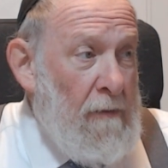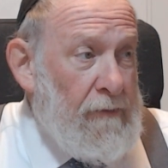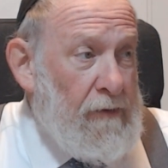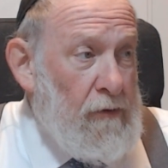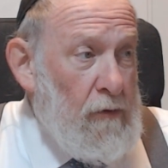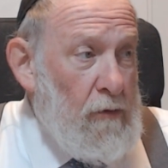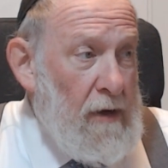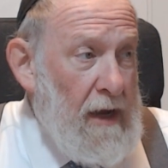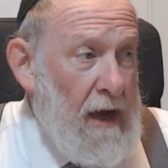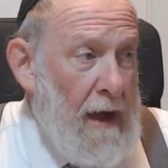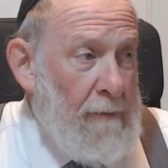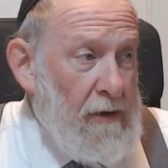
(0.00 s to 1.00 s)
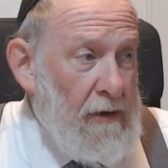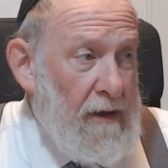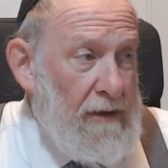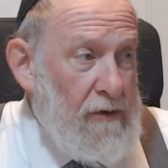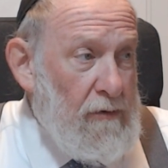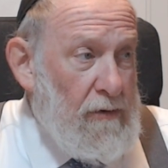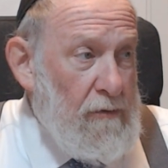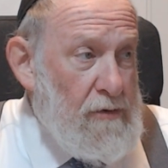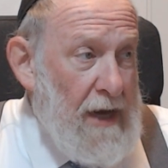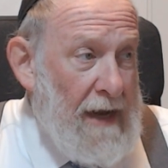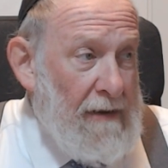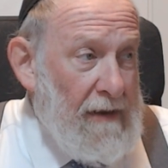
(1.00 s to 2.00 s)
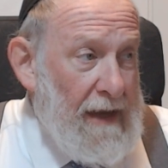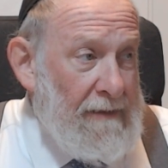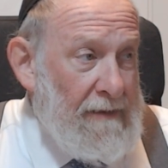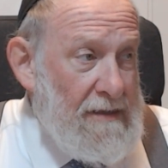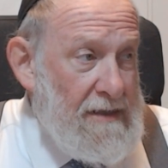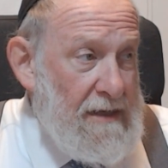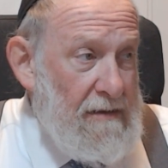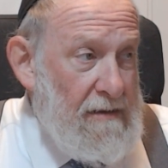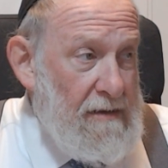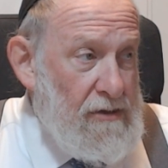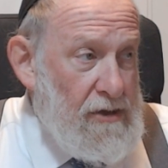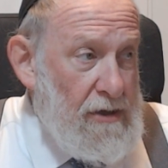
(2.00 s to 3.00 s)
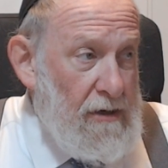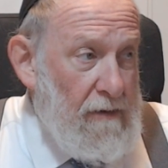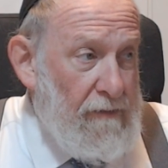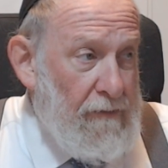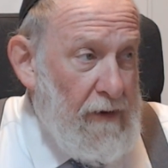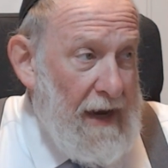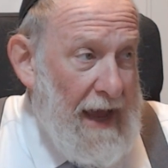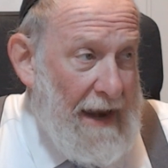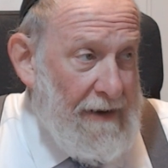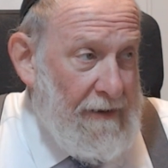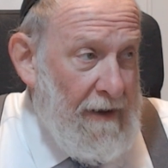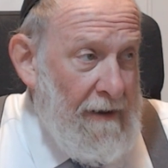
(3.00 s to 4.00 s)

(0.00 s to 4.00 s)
to look on the YouTube channel and to see the shir for Chanukkah.